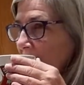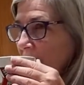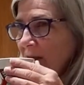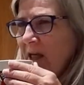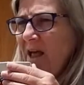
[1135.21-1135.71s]

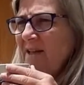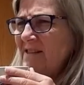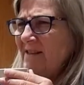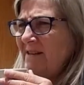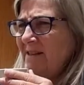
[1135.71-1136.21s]
Lots
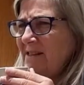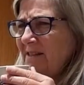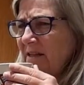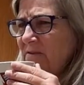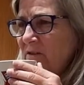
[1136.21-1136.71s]
and lots of
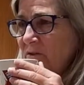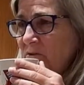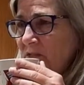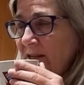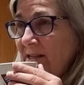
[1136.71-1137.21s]
leaves on those
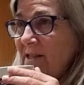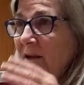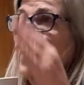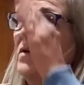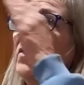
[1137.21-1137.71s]
things. And they
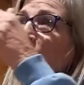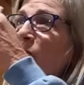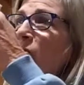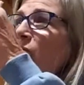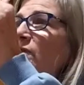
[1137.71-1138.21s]
go on the
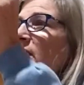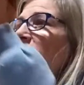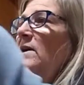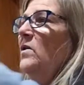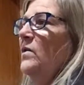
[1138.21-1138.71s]
roof and then they
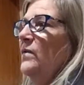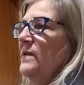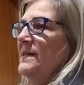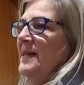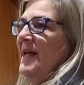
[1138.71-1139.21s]
go over the
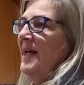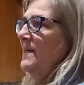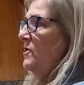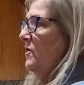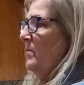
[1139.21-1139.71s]
side
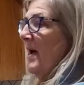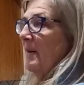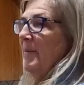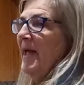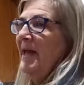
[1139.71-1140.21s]
to the
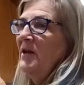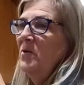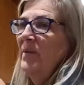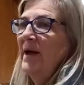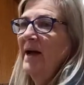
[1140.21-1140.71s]
back patio
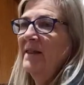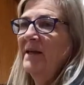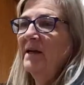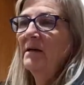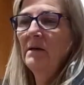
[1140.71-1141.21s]
back
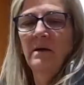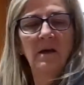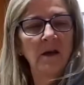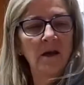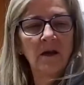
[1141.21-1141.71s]
there,
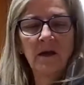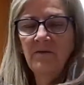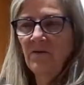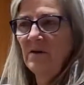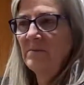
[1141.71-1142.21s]

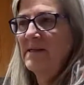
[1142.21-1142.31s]
cover up my